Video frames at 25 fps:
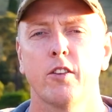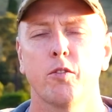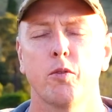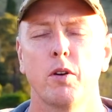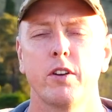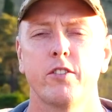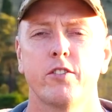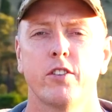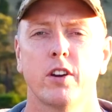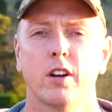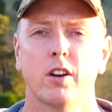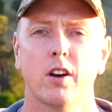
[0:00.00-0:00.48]

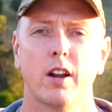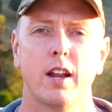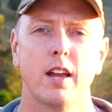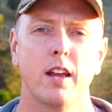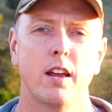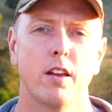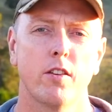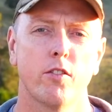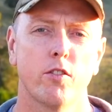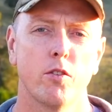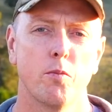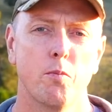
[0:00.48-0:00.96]
question I got here
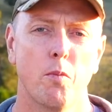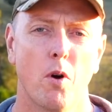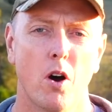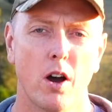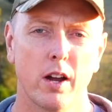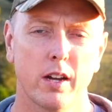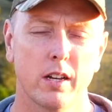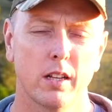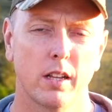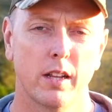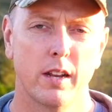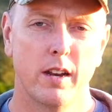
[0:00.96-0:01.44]
is from
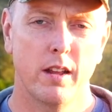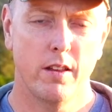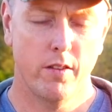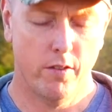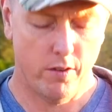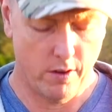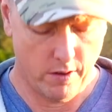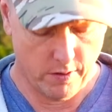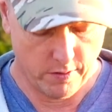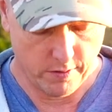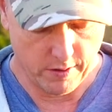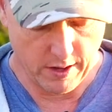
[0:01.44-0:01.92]
Michael, and he
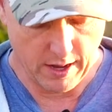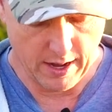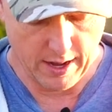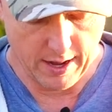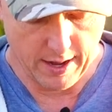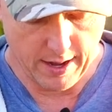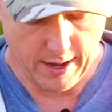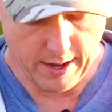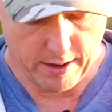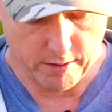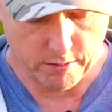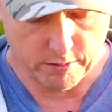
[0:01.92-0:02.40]
says,
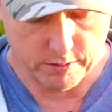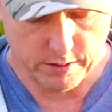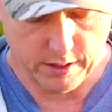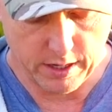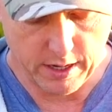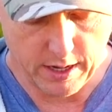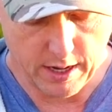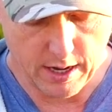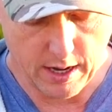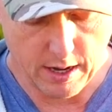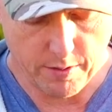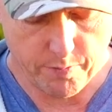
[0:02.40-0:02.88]
hey
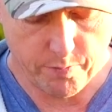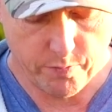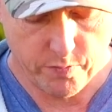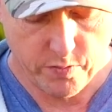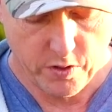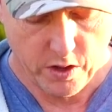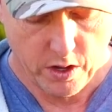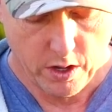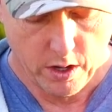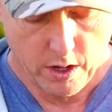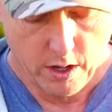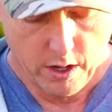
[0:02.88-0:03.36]
Ozzie,
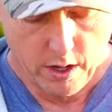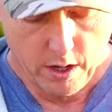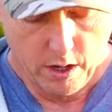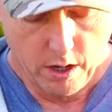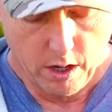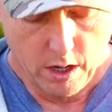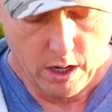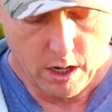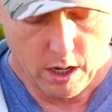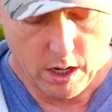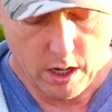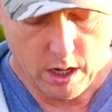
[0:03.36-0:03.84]

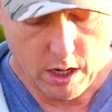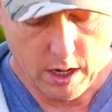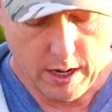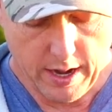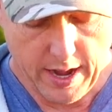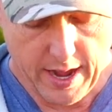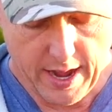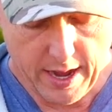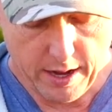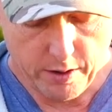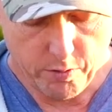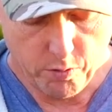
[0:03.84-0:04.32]

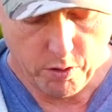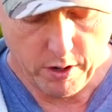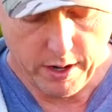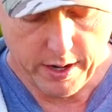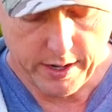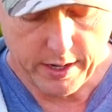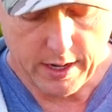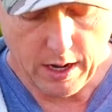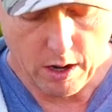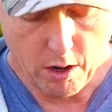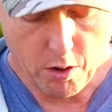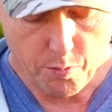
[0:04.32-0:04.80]
how do I
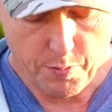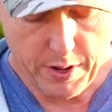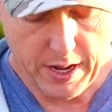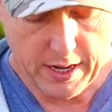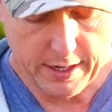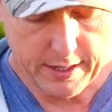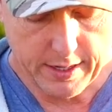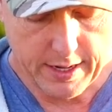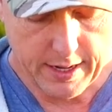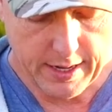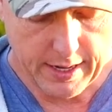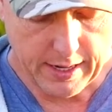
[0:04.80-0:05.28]
go
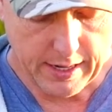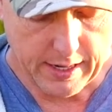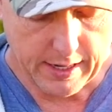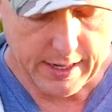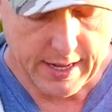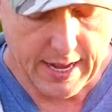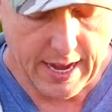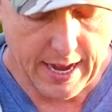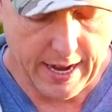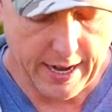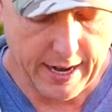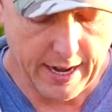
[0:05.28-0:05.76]
about getting a
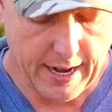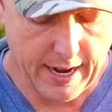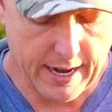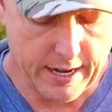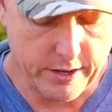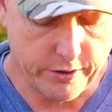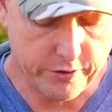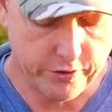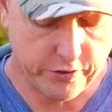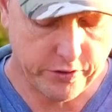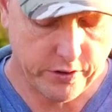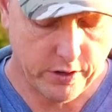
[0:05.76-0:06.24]
Cat
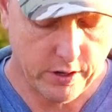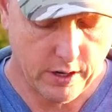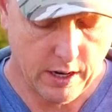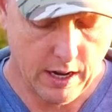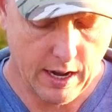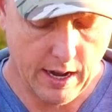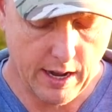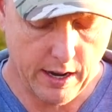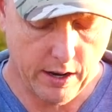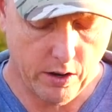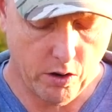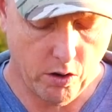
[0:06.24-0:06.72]
H
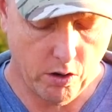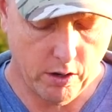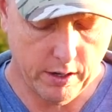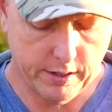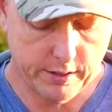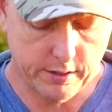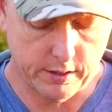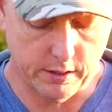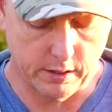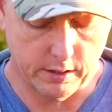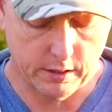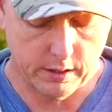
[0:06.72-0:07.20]

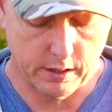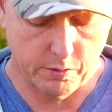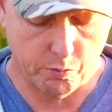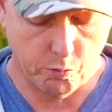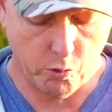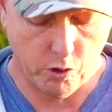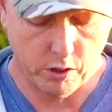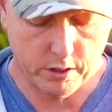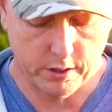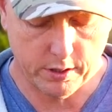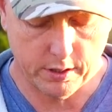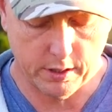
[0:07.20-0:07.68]
license, and
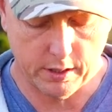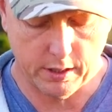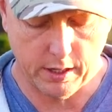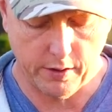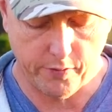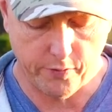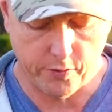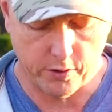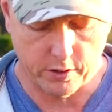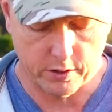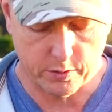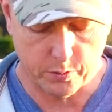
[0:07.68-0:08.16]
what's the
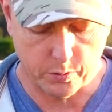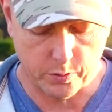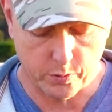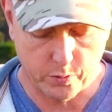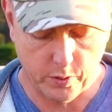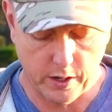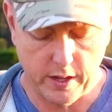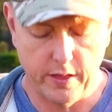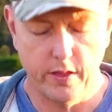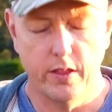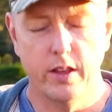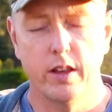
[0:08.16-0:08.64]
difference
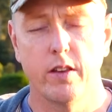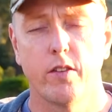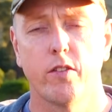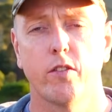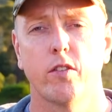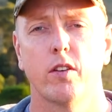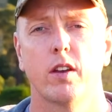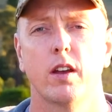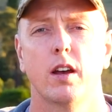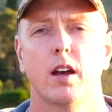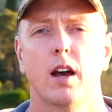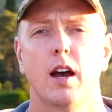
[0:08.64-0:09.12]
between
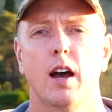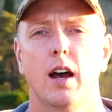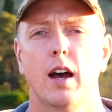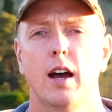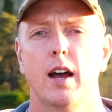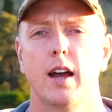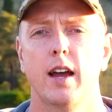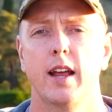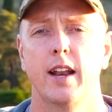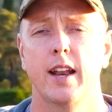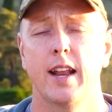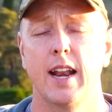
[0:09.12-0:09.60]
this
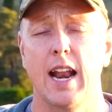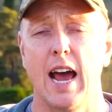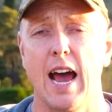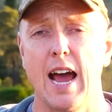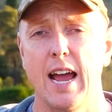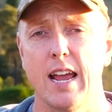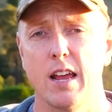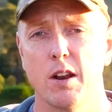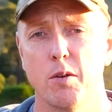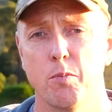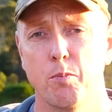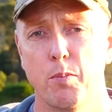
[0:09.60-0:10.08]
and an
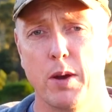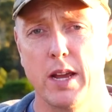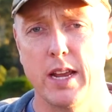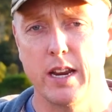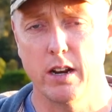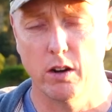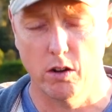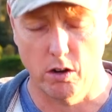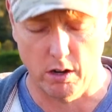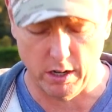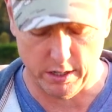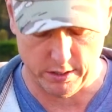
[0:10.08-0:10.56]
A and B
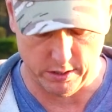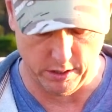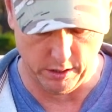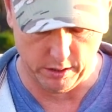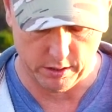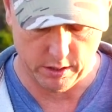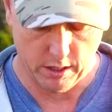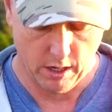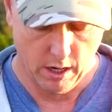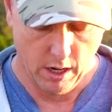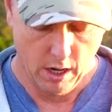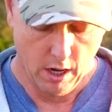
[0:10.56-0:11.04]

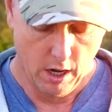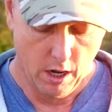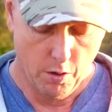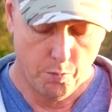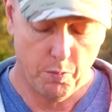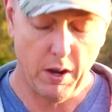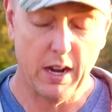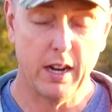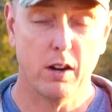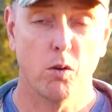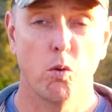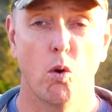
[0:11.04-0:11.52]
license?
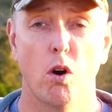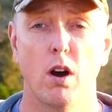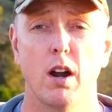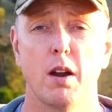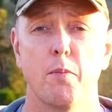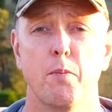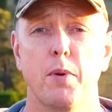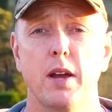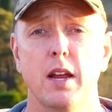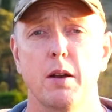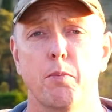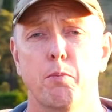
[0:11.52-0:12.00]
Mate, quite a
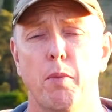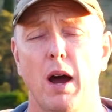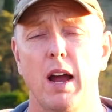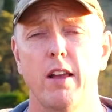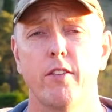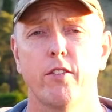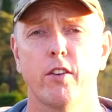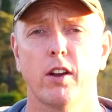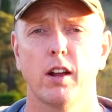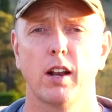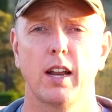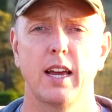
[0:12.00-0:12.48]
bit.
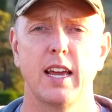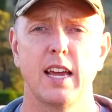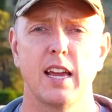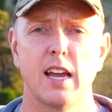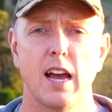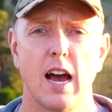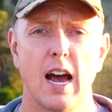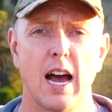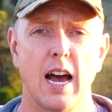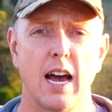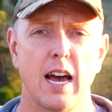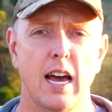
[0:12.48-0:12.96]
Basically,
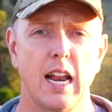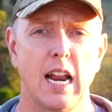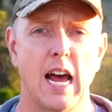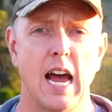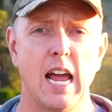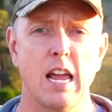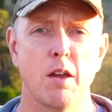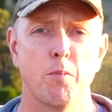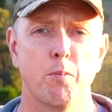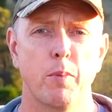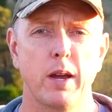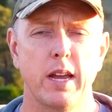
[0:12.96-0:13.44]
an
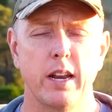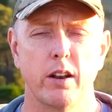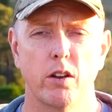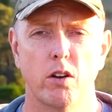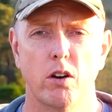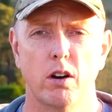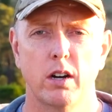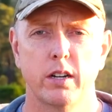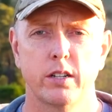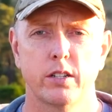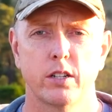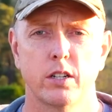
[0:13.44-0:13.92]
A and B
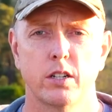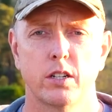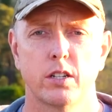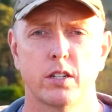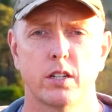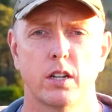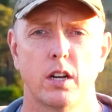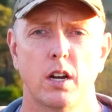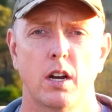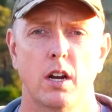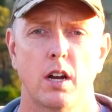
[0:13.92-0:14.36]
license,